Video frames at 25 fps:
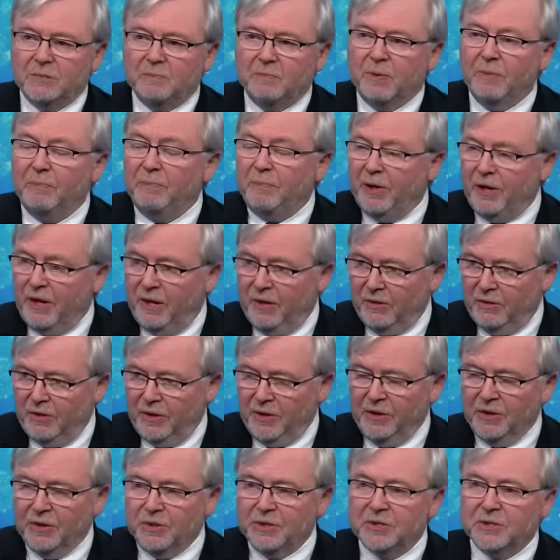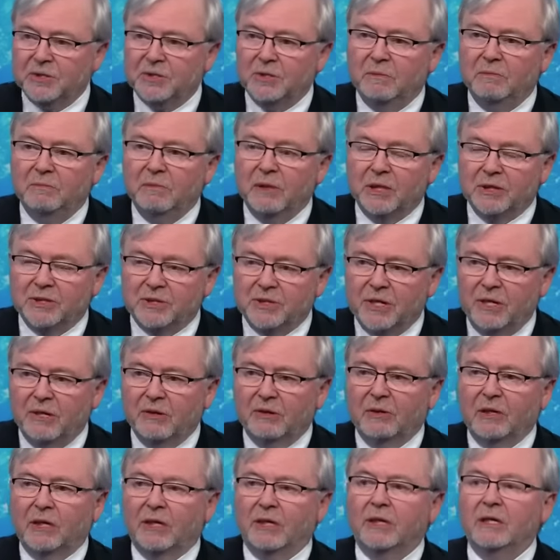preparedness
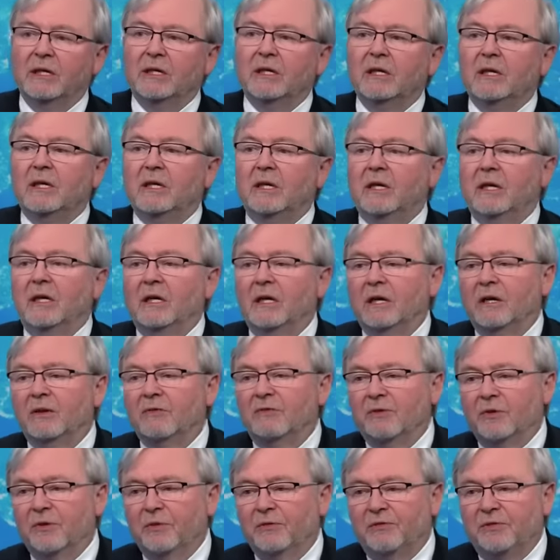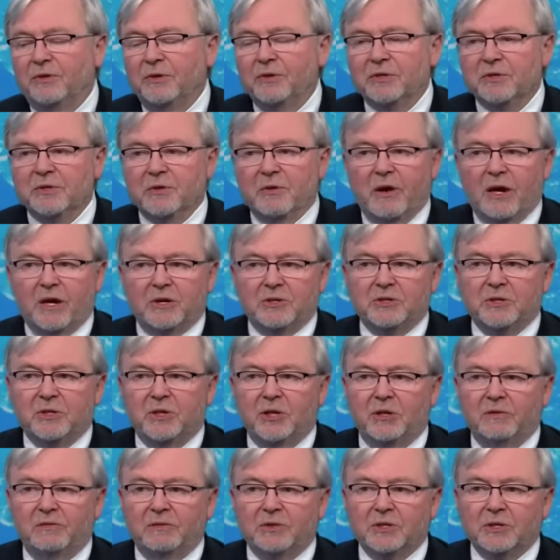militarily uh, for a future action
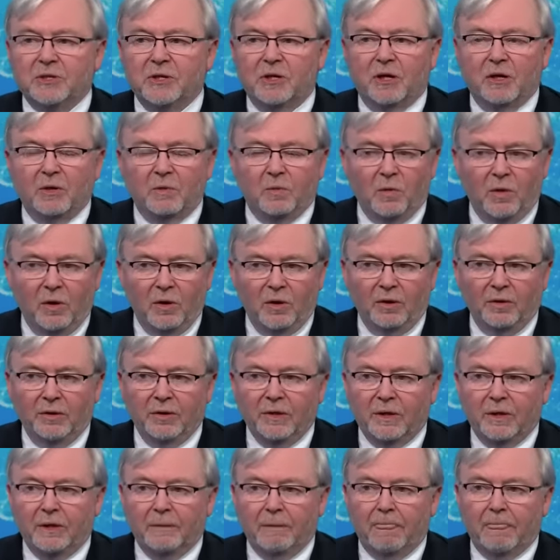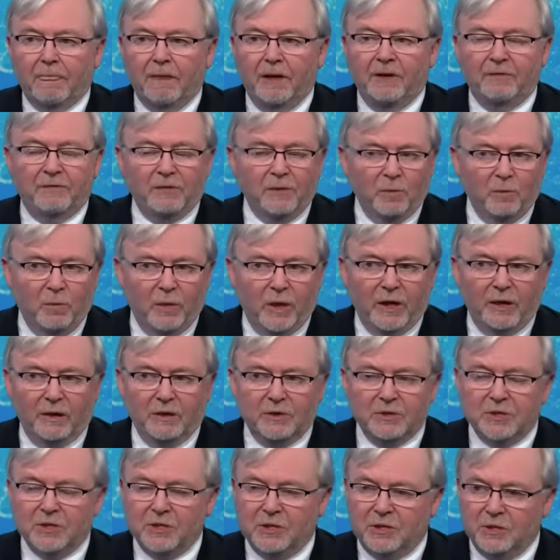over Taiwan, if and
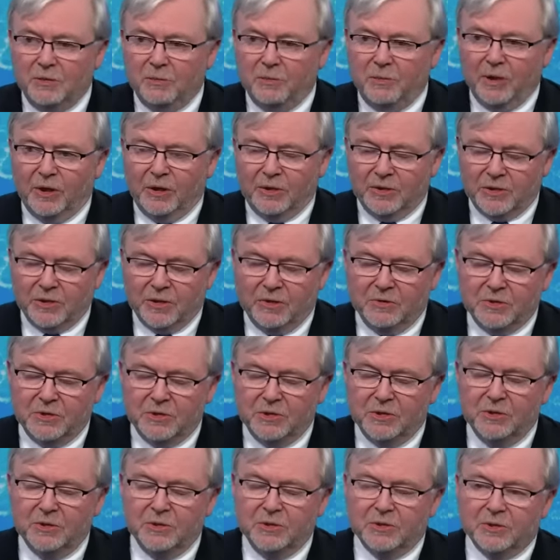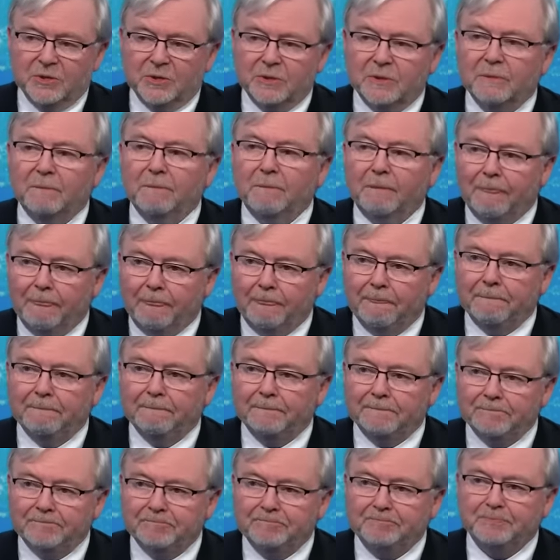when Xi Jinping so chooses.
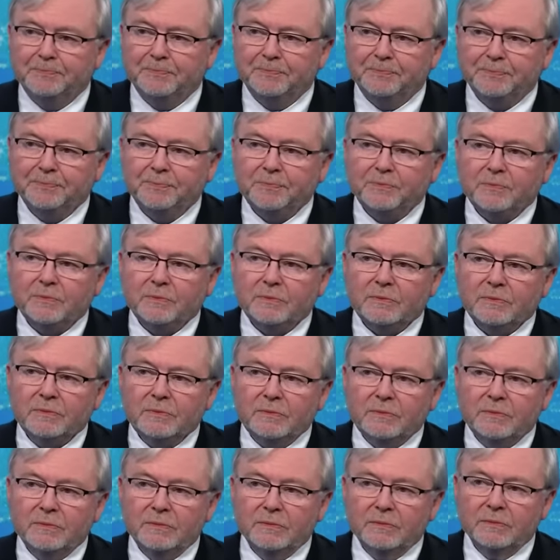So, how did we